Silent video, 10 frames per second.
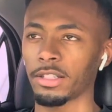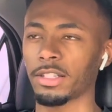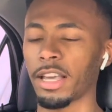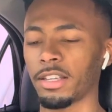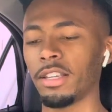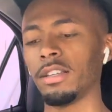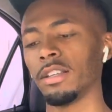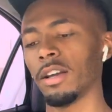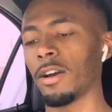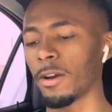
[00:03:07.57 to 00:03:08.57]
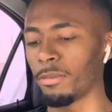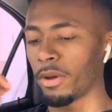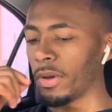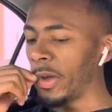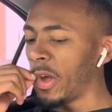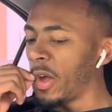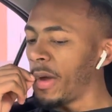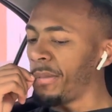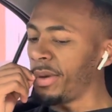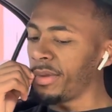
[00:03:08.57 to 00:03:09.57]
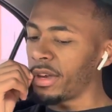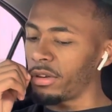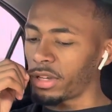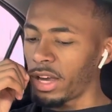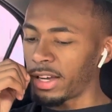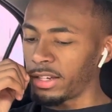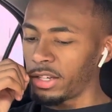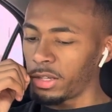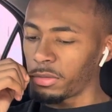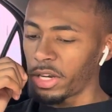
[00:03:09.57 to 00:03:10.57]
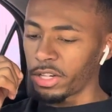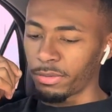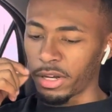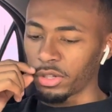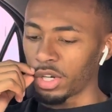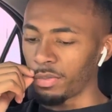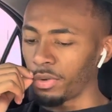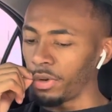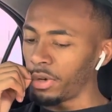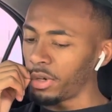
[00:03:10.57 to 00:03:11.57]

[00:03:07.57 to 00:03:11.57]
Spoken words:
Tay Key. All right, bet. Put me on, gang. I need help changing my jumper.